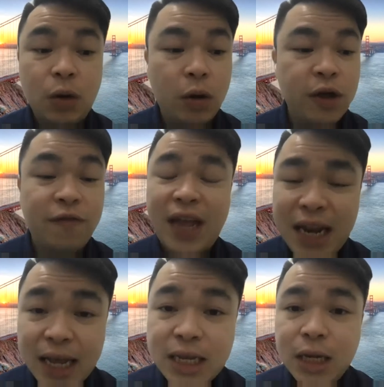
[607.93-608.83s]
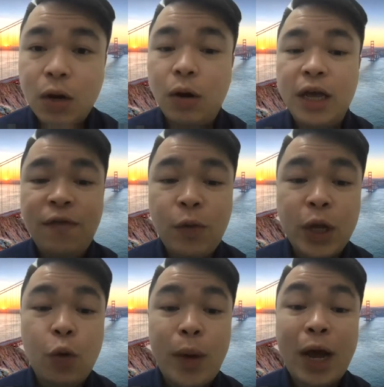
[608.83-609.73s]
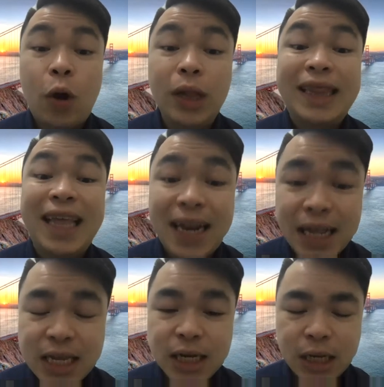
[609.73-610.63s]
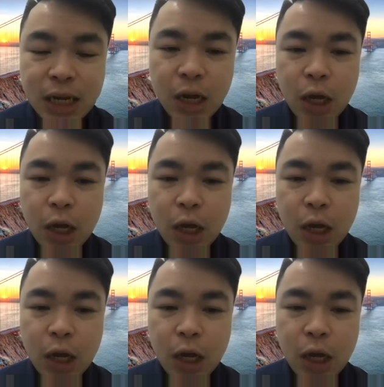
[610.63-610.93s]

or you have done LASIK, or even when you wear contact lenses,